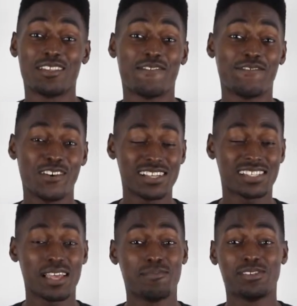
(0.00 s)
to the
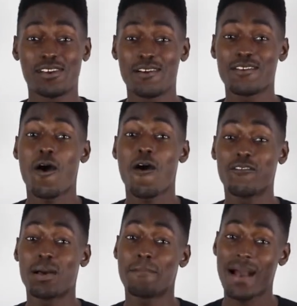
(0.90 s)
first episode
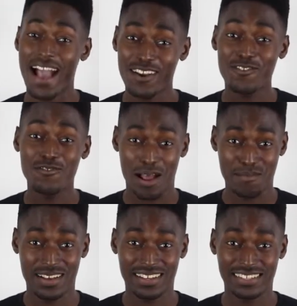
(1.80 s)
of
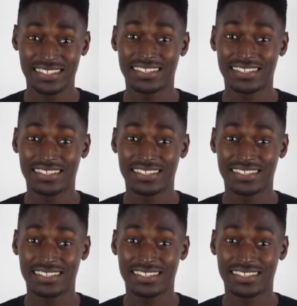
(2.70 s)
Pannarama.